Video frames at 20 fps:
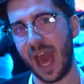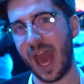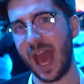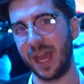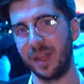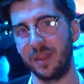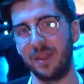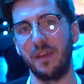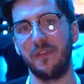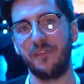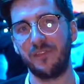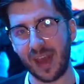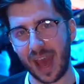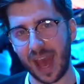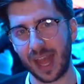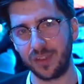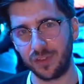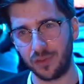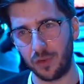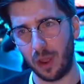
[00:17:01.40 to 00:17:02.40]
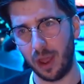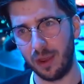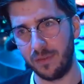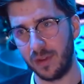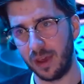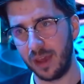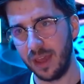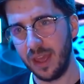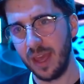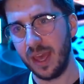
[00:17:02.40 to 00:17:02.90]
and the fan
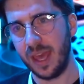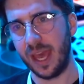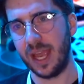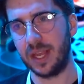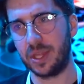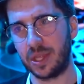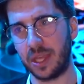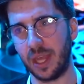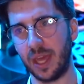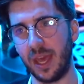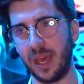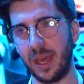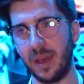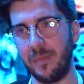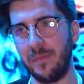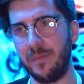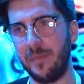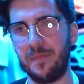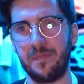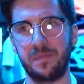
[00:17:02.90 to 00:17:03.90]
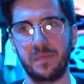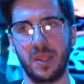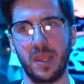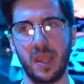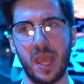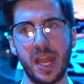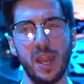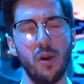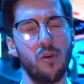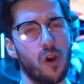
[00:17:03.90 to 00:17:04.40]
driver. It's um,
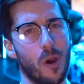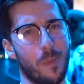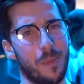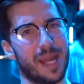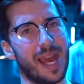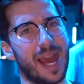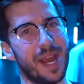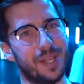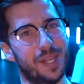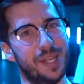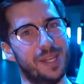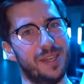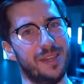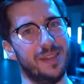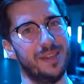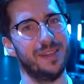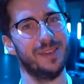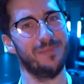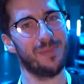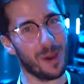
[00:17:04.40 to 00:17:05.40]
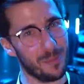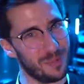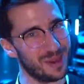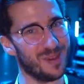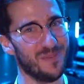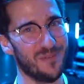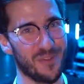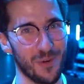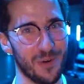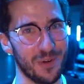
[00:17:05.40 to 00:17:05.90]
a little complicated, but I'm
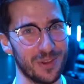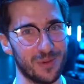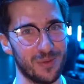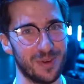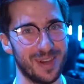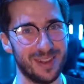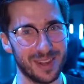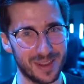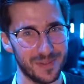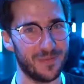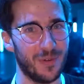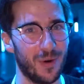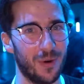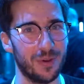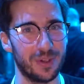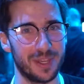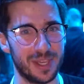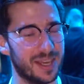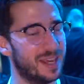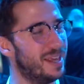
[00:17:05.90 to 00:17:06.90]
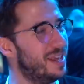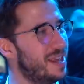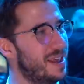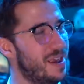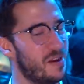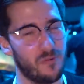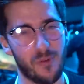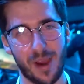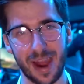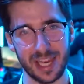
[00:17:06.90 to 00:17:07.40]
looking forward to it. Looking forward to
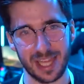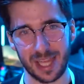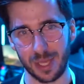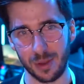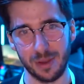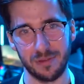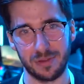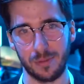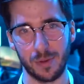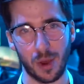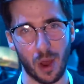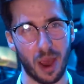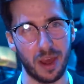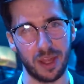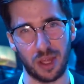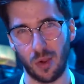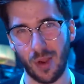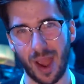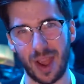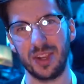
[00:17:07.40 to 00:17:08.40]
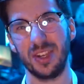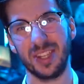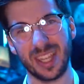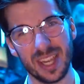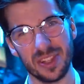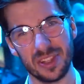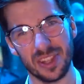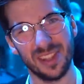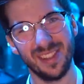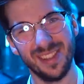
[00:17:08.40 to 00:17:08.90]
racing with some guys who are actually
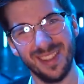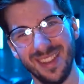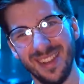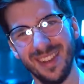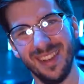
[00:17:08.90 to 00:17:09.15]
decent.